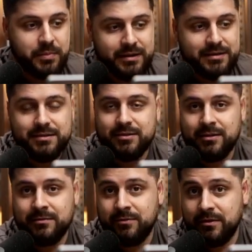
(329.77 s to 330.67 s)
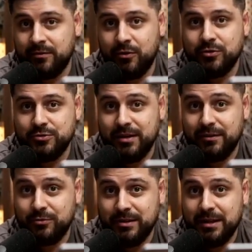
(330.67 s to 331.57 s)
But of of course, you
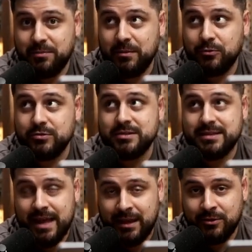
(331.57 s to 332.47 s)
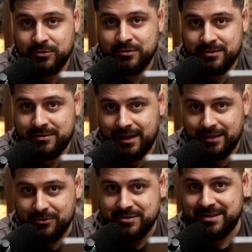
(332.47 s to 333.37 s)
have to get people to stay to
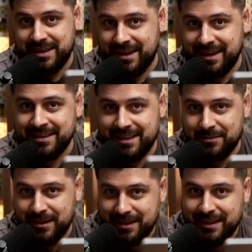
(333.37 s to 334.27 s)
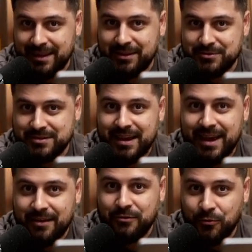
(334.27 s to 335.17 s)
like to stick in them. Like they need to
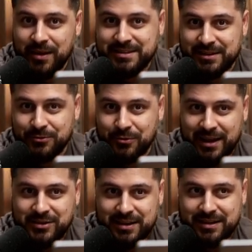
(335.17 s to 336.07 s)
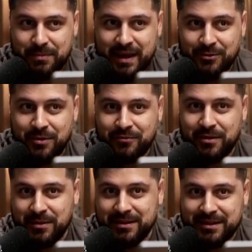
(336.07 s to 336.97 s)
have a reason to actually pay you
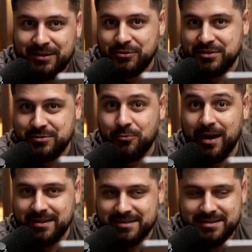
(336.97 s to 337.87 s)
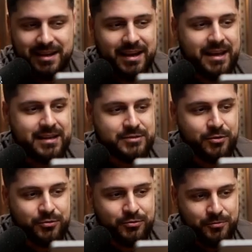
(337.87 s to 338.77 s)
every month and not just once.
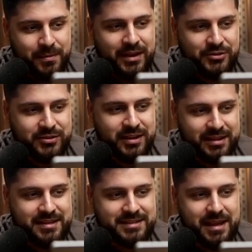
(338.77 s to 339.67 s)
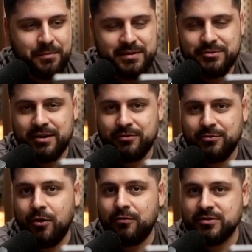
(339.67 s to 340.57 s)
So to make sure that this happens, you have
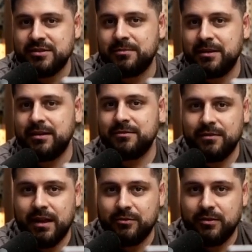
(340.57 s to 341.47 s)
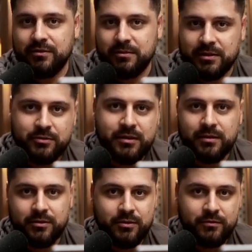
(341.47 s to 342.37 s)
to offer something of value every month. You
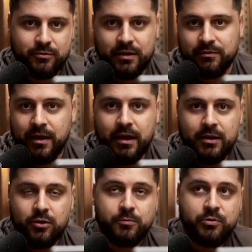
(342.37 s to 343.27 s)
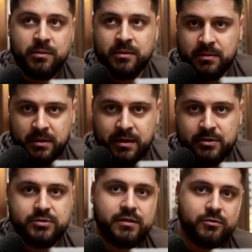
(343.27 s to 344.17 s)
have you have to have you know premium
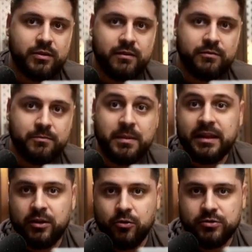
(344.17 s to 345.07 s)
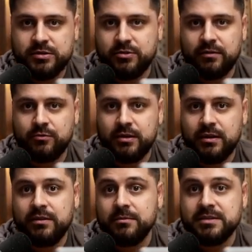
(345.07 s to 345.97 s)
emails. You have to have mini courses. You have to
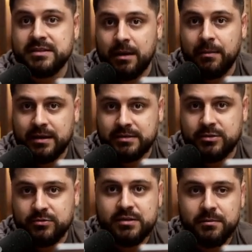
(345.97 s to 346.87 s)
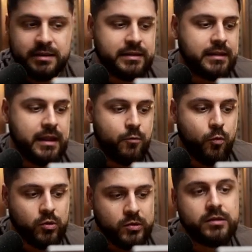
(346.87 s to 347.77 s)
give them some access to something that they
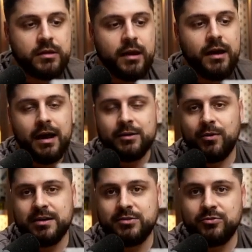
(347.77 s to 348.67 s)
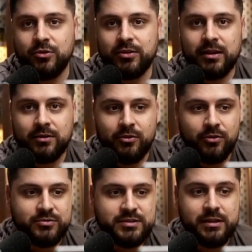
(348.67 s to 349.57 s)
want. Otherwise, you're not
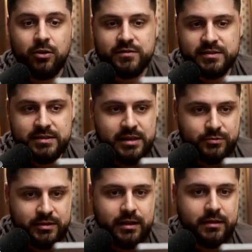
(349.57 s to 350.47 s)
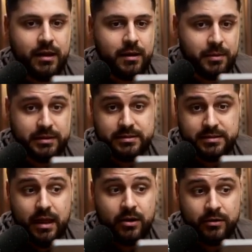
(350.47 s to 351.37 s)
going to see a lot of success with that. But it's
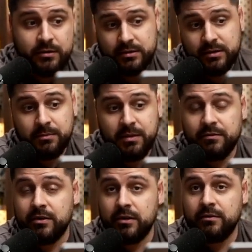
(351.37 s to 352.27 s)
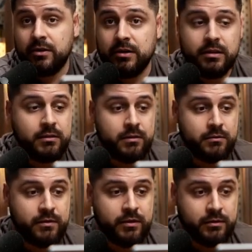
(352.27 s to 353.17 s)
there, and it can be very very
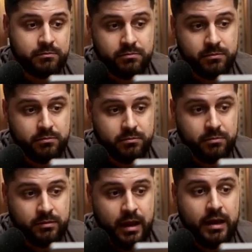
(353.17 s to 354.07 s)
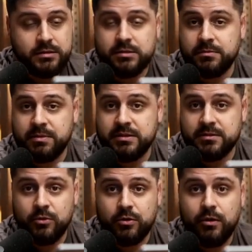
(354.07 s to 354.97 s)
very nice as a
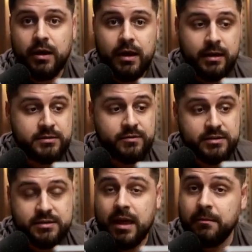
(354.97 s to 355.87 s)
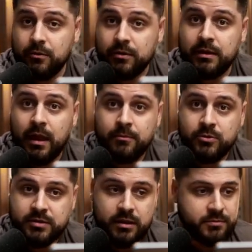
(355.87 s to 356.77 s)
business model, and it's very stable, unlike
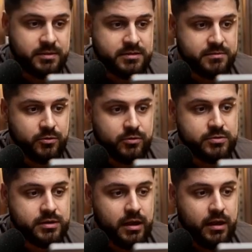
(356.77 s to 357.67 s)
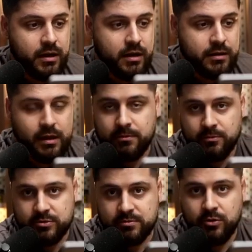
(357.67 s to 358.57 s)
most other business models uh, like
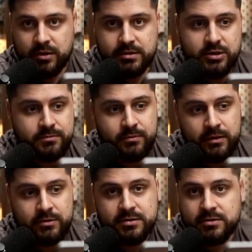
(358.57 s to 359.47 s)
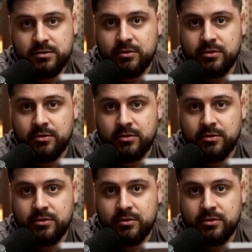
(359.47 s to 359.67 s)
most monetization methods.